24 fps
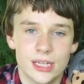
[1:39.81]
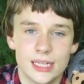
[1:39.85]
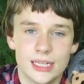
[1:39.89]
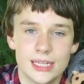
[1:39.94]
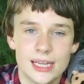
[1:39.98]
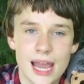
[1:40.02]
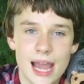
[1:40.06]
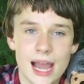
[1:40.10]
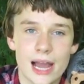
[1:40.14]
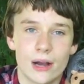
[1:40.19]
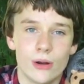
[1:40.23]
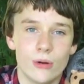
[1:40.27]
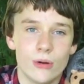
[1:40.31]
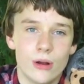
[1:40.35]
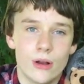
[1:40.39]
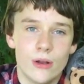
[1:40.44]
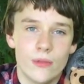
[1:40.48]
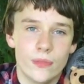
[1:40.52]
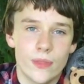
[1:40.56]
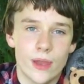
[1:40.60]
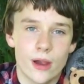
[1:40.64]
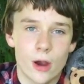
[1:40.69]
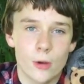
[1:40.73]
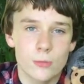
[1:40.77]
Now
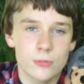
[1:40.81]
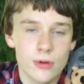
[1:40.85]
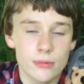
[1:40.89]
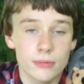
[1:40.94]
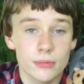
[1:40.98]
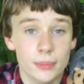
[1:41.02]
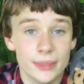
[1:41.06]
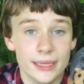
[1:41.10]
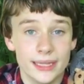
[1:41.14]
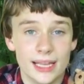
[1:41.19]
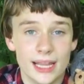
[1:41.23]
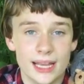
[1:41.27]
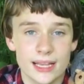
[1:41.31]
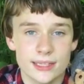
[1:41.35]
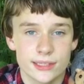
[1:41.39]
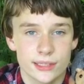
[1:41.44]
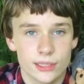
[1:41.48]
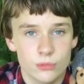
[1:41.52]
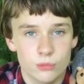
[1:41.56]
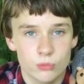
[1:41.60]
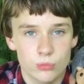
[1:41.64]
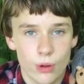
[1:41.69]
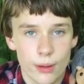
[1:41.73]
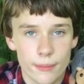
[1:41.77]
there are probably less
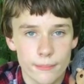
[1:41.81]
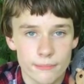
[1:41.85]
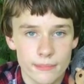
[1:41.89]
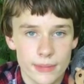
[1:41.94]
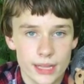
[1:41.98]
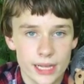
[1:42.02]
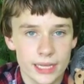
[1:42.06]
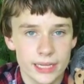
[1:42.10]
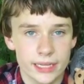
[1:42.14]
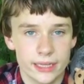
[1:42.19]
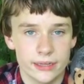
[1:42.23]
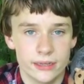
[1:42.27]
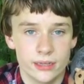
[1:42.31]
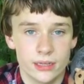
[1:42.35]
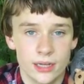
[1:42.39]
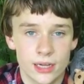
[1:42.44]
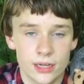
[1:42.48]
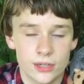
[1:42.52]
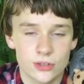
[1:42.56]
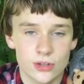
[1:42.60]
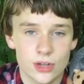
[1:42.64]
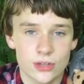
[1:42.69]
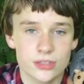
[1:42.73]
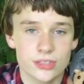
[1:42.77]
than 1 million
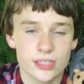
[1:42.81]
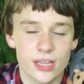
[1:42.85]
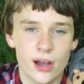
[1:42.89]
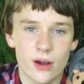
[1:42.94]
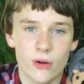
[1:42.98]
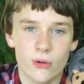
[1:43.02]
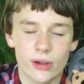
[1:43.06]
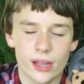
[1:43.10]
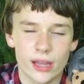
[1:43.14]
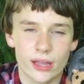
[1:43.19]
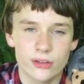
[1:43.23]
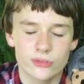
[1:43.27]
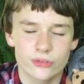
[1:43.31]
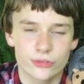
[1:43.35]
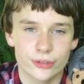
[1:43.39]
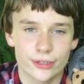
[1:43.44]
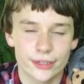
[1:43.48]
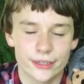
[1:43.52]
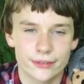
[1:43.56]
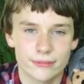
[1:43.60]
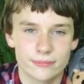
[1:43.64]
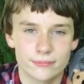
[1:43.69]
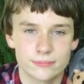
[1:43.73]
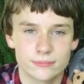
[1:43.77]
across the whole
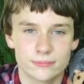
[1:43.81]
country.